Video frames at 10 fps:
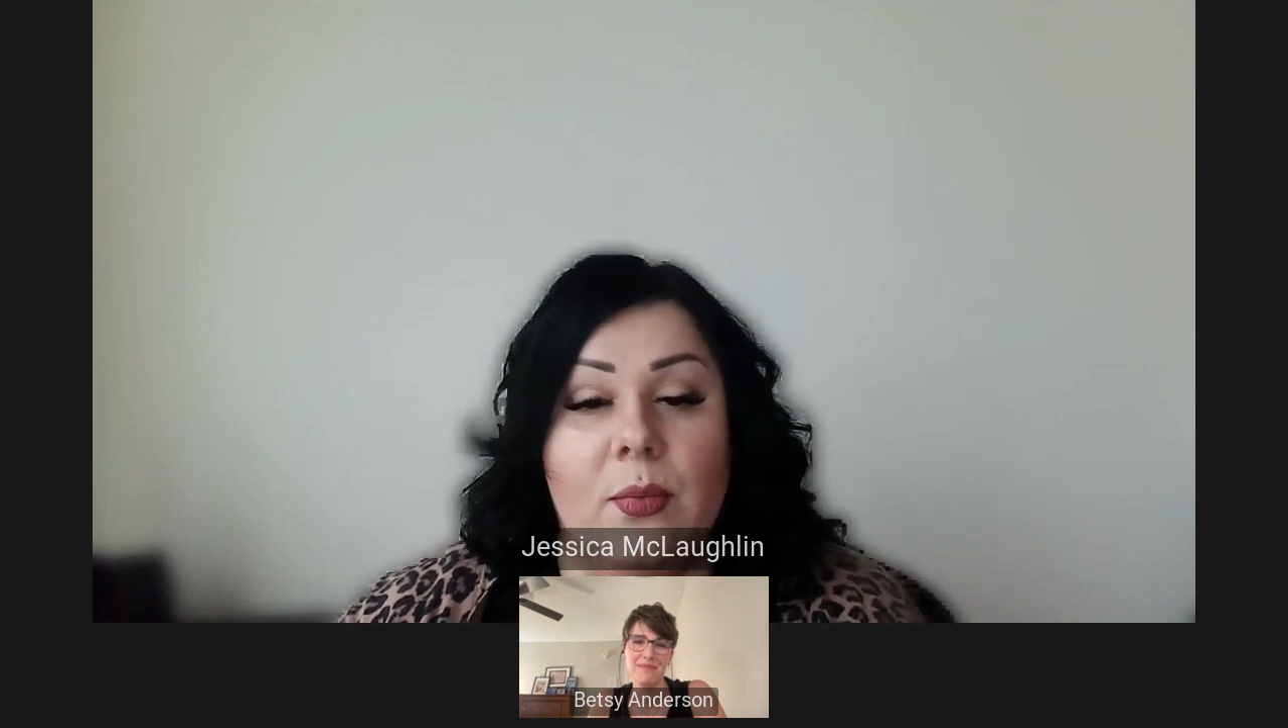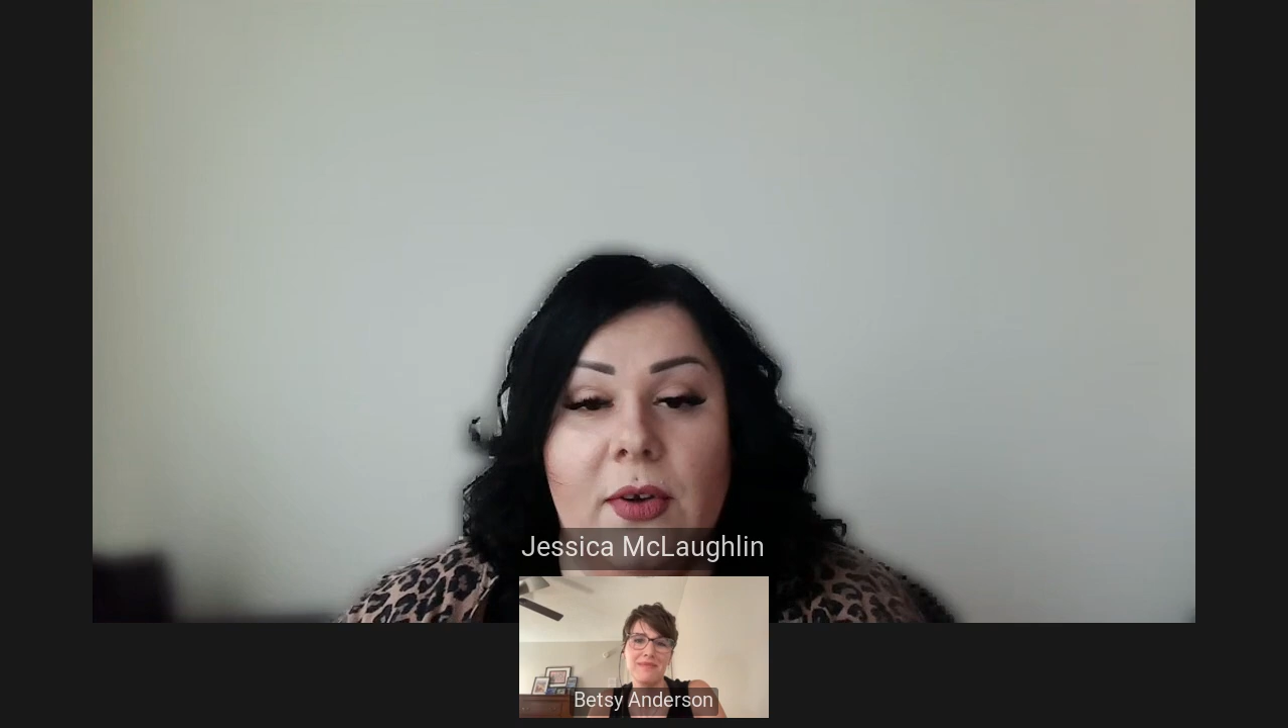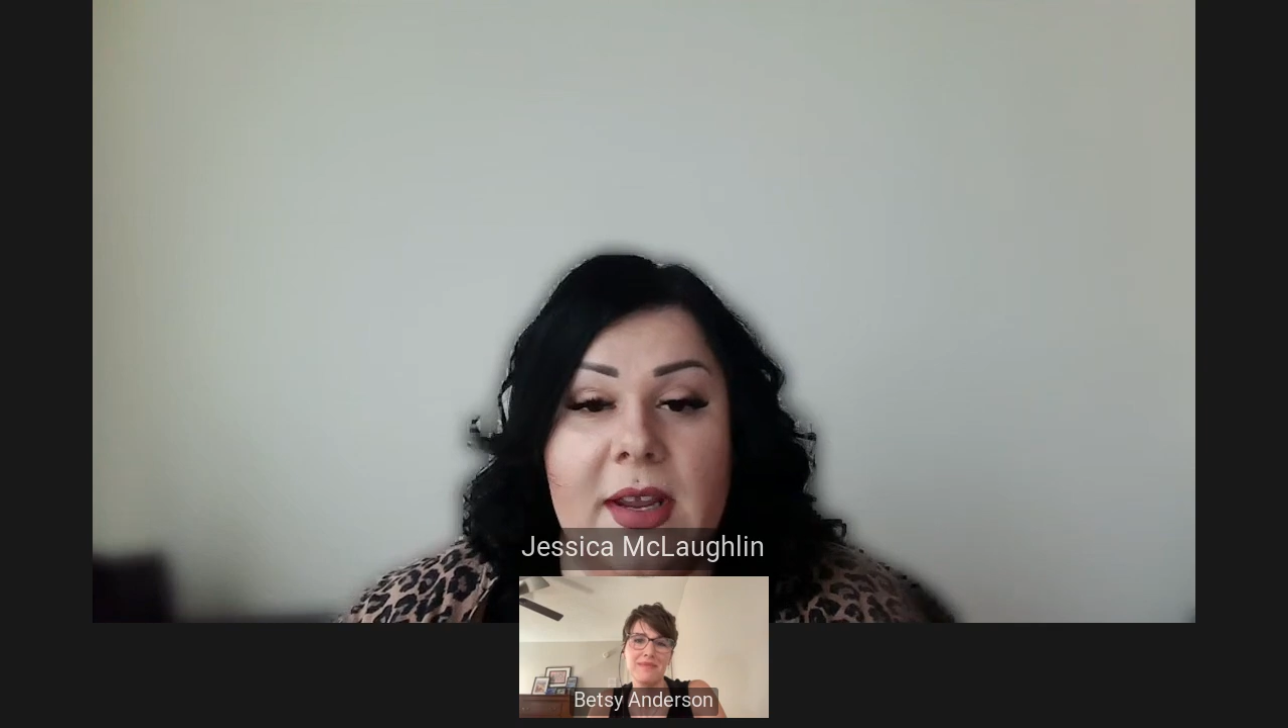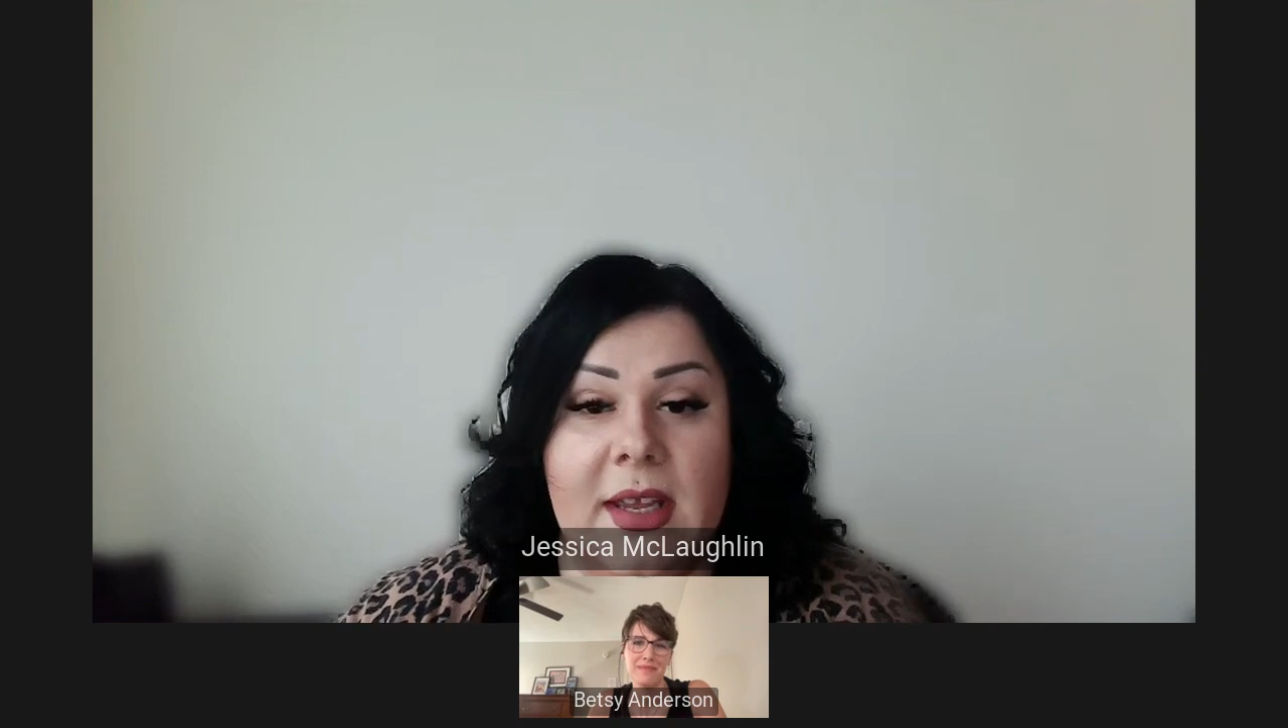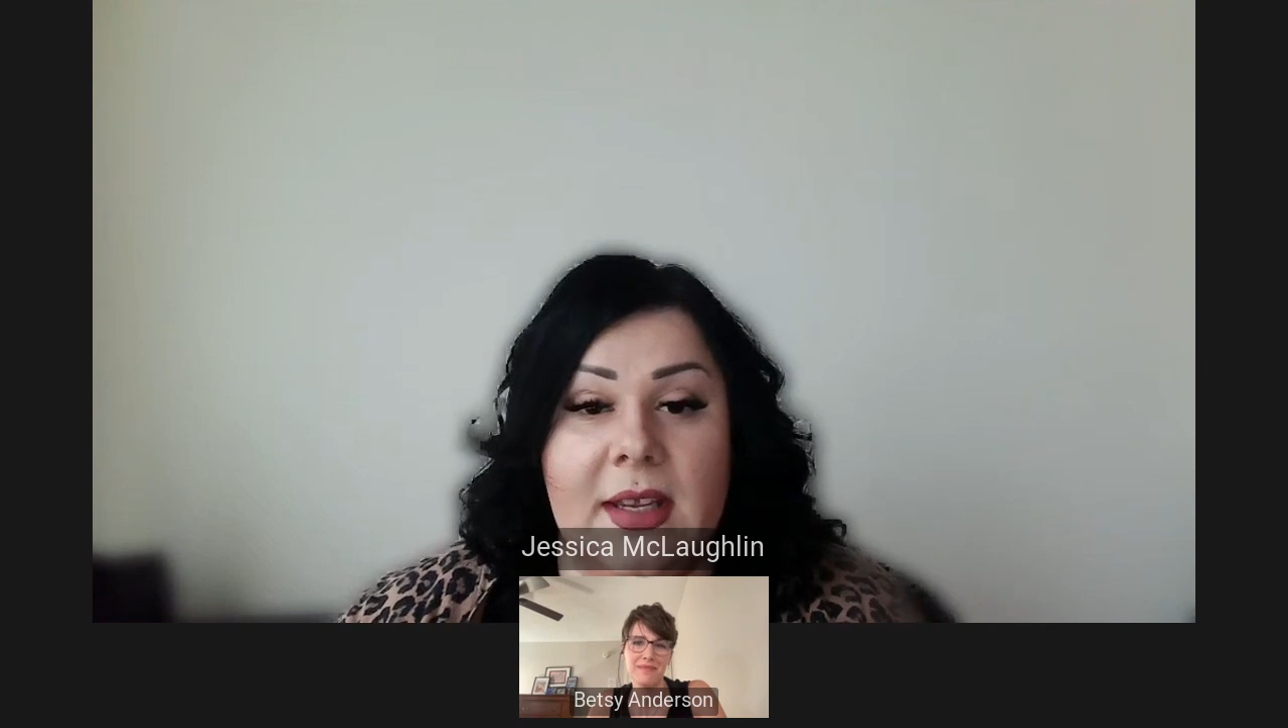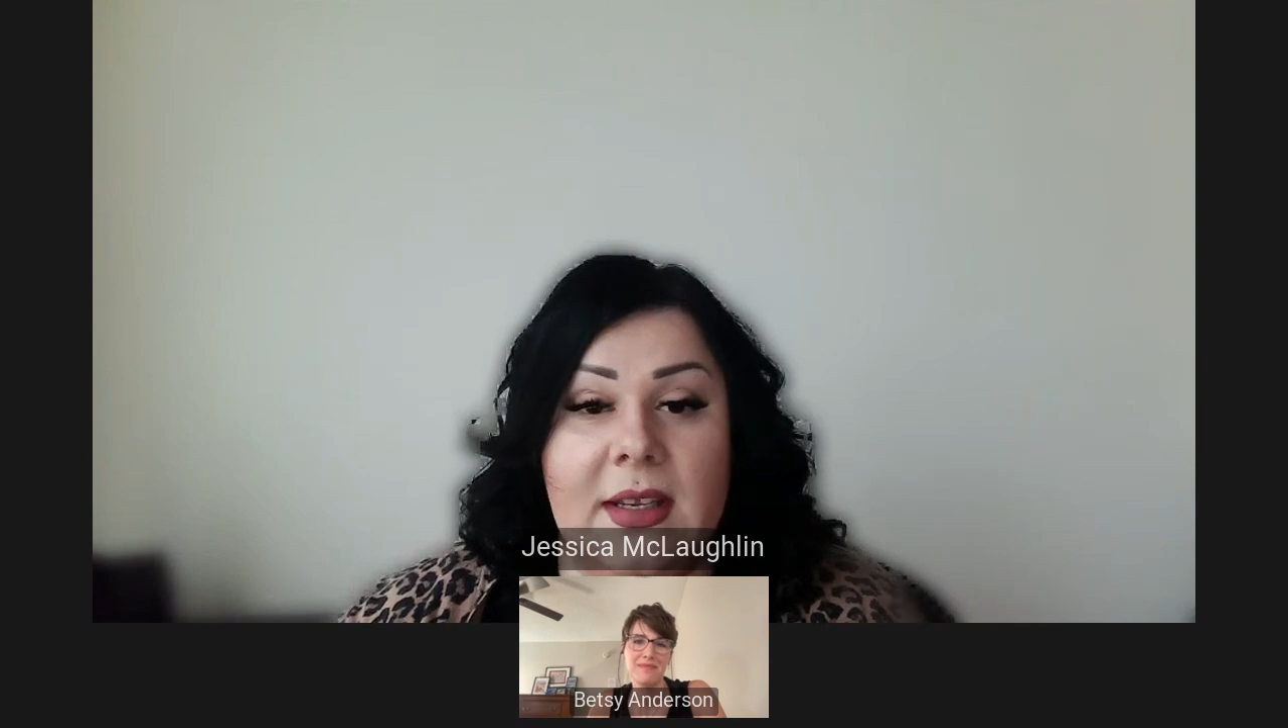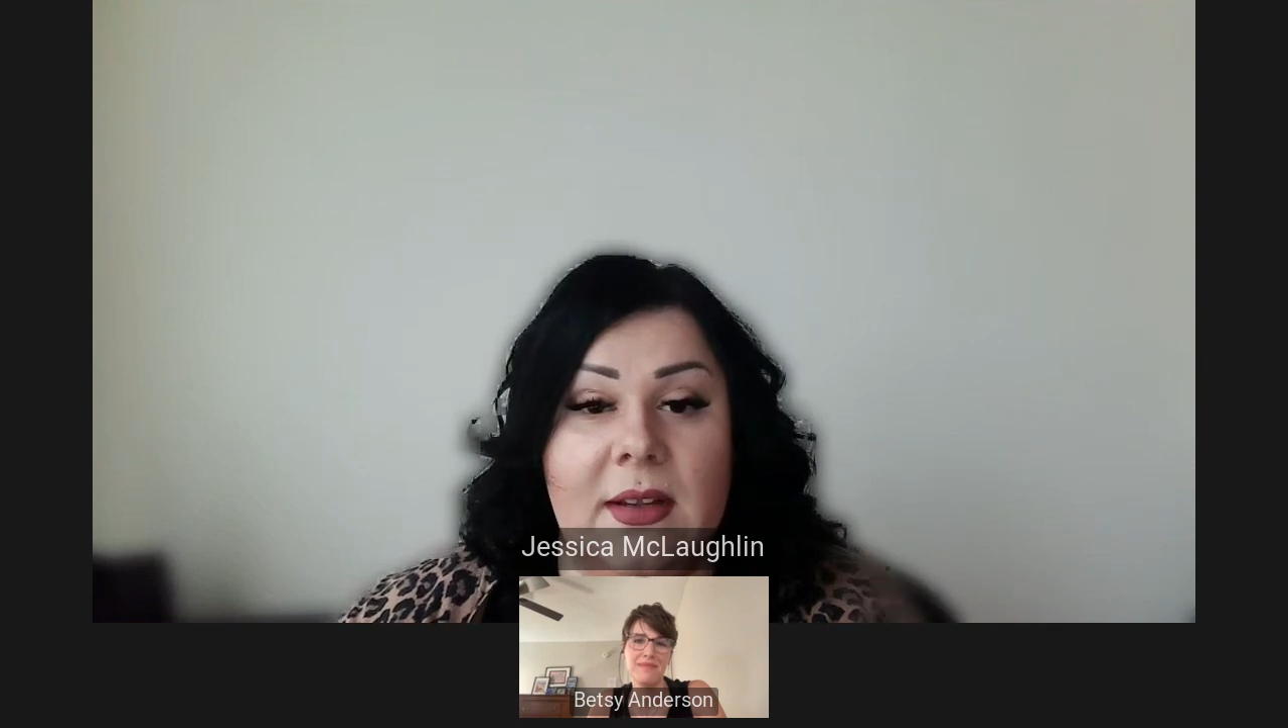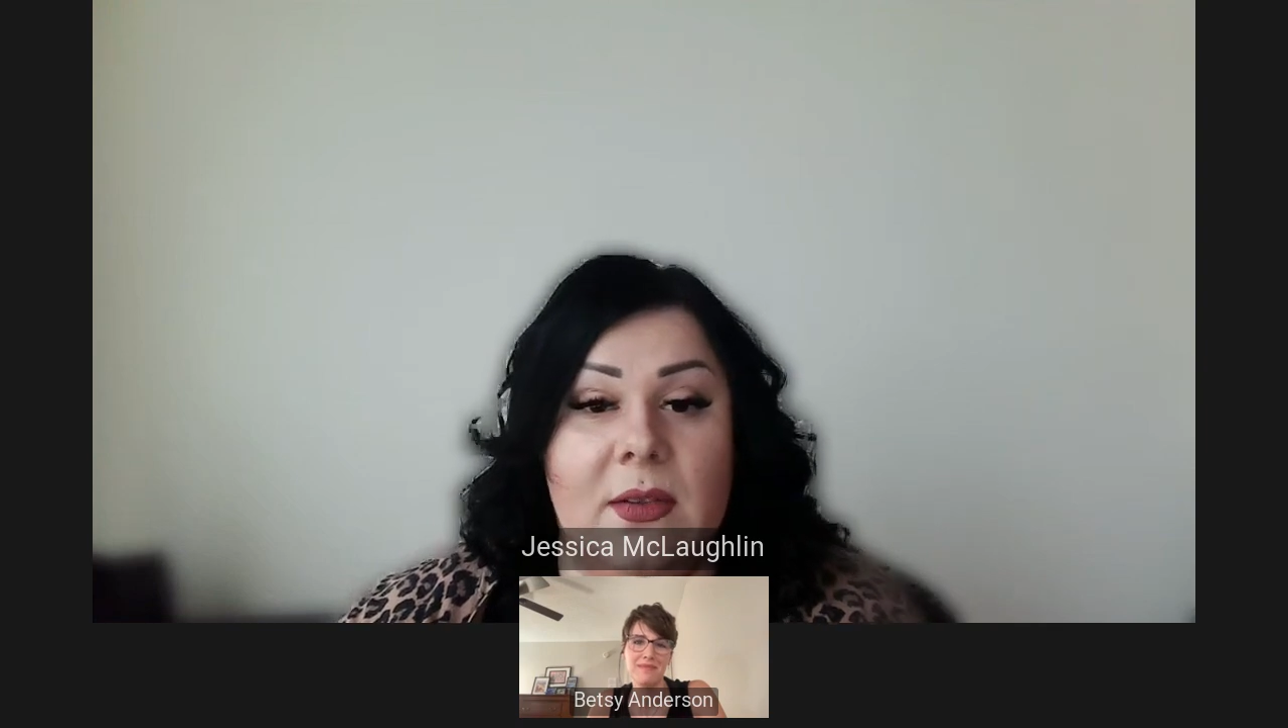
break it.